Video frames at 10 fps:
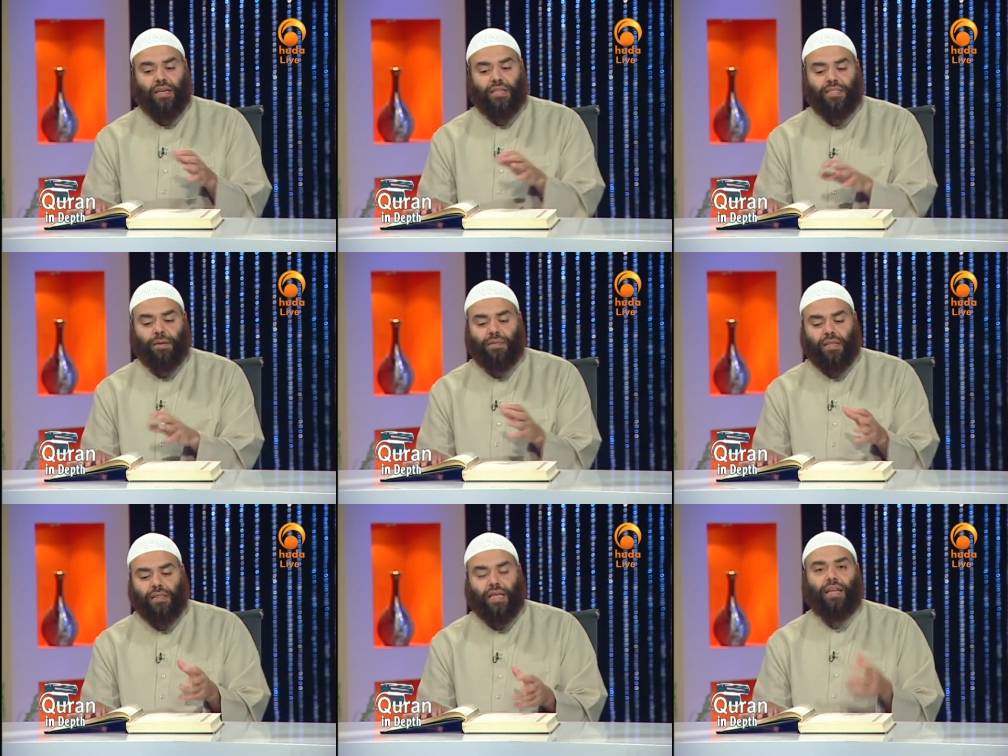It's
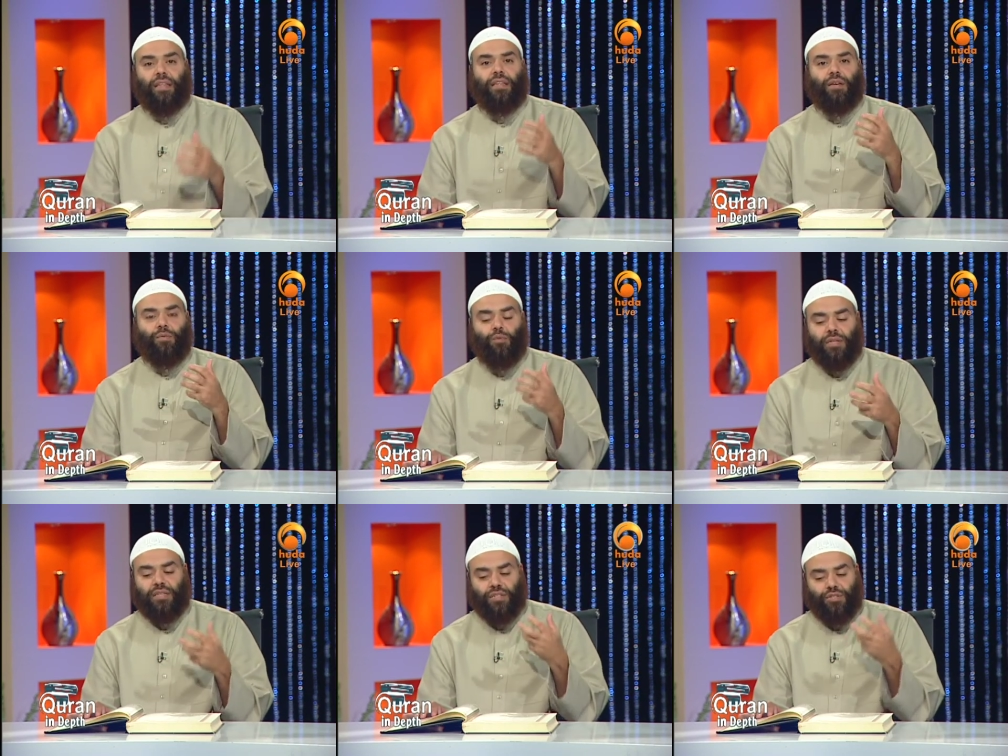something that
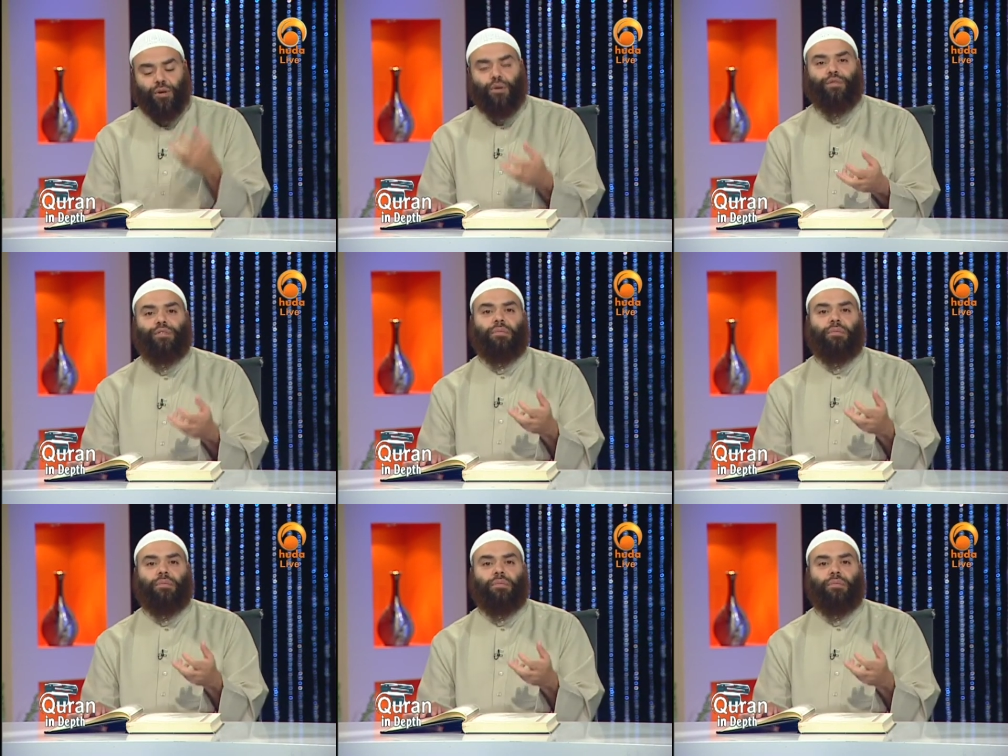would serve